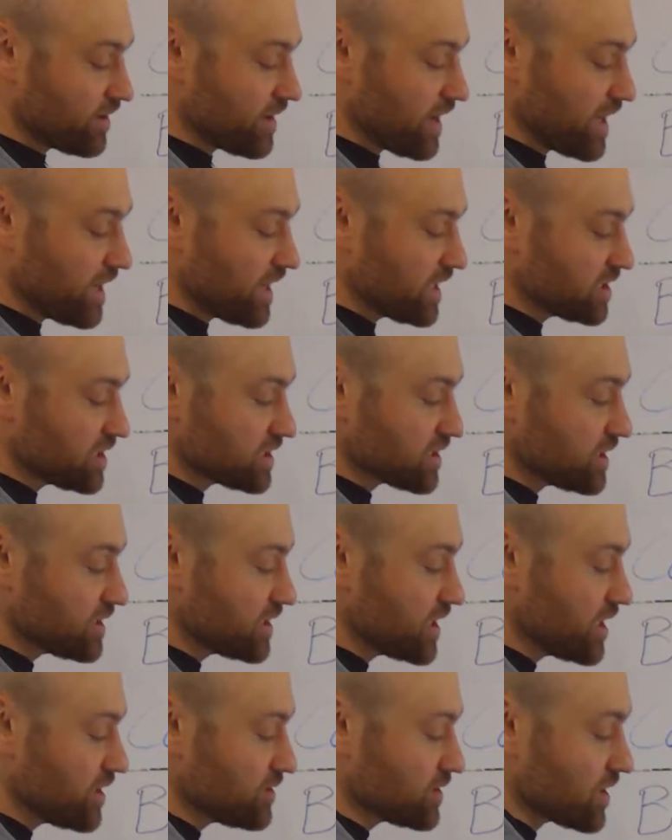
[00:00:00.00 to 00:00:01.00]
And it just
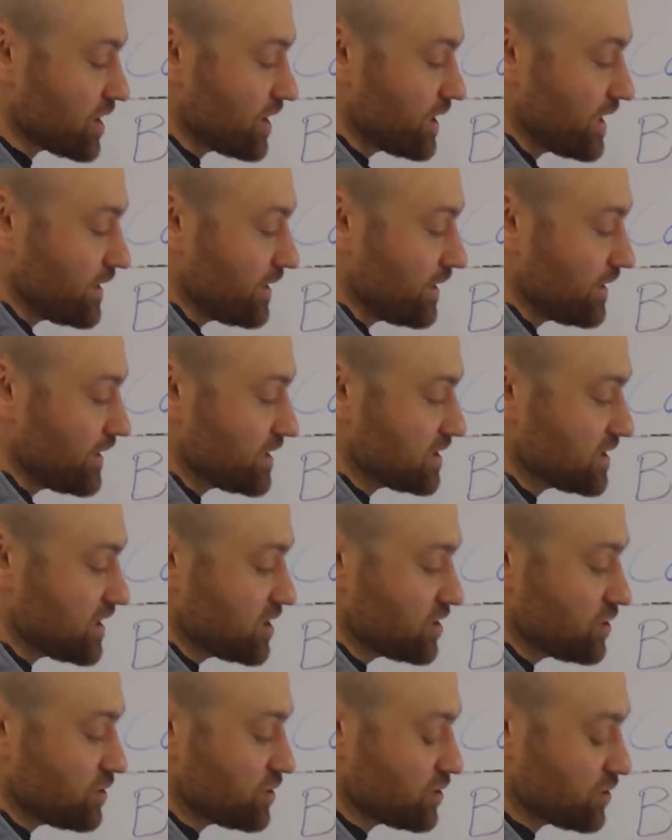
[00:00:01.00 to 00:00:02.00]
continues on. And then they
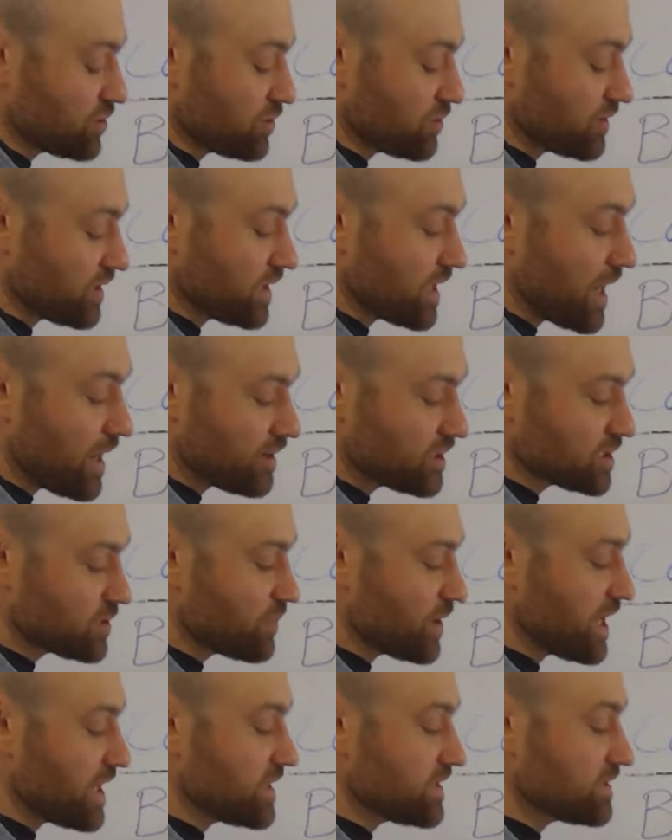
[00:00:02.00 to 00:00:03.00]
send you to the knowledge
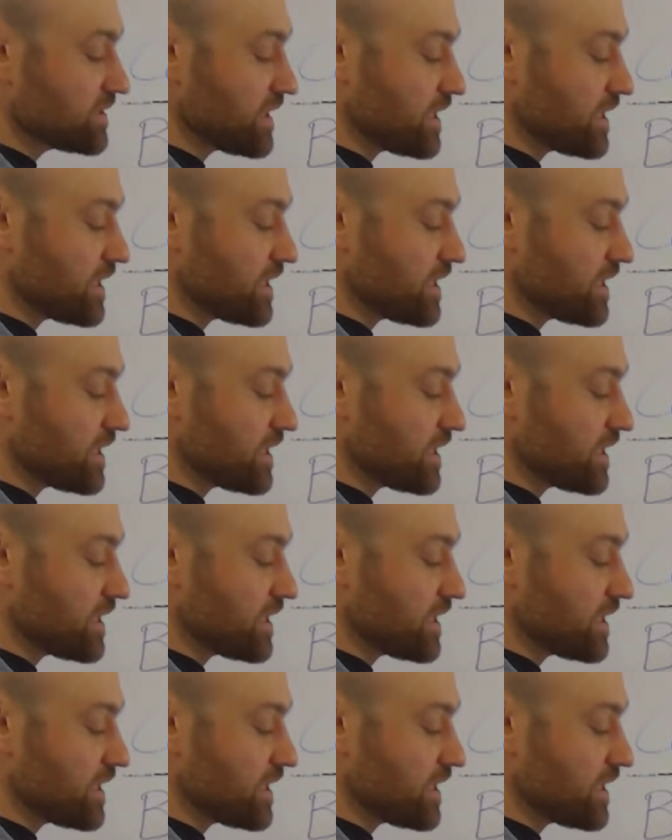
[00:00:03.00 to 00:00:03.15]
base,